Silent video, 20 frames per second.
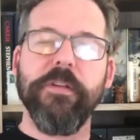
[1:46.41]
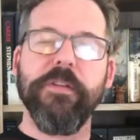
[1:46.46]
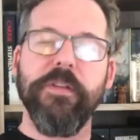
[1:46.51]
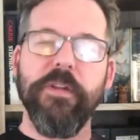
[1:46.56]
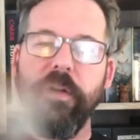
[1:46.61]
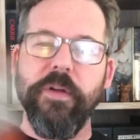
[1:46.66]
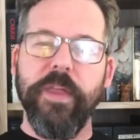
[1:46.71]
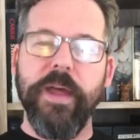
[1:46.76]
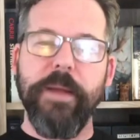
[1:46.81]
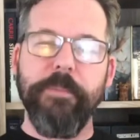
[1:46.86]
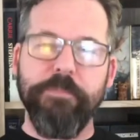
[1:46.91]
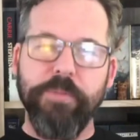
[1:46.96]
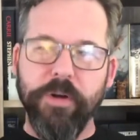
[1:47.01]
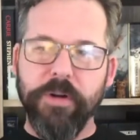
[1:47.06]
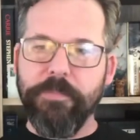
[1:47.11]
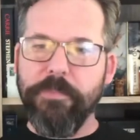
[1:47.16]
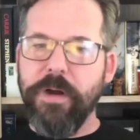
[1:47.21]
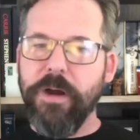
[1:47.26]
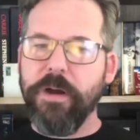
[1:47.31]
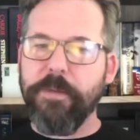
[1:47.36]
You know that
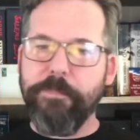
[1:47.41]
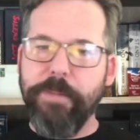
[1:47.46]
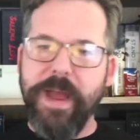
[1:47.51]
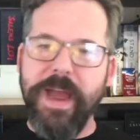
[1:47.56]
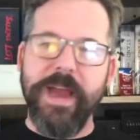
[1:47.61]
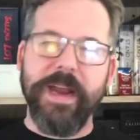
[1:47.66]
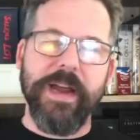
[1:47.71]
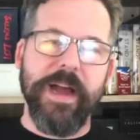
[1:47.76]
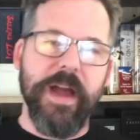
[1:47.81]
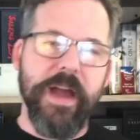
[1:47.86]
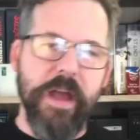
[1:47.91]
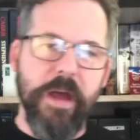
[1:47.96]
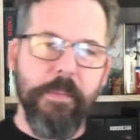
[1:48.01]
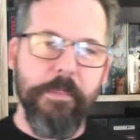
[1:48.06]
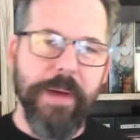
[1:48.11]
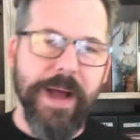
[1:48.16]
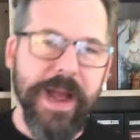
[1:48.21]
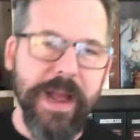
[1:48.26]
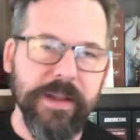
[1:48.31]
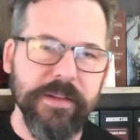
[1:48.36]
bookmark pack I
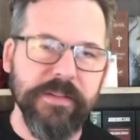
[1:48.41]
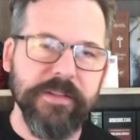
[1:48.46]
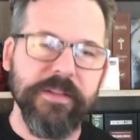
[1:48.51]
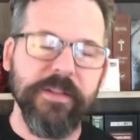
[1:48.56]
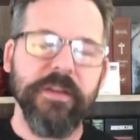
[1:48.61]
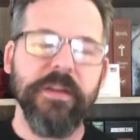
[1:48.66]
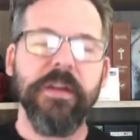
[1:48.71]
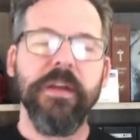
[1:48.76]
unboxed.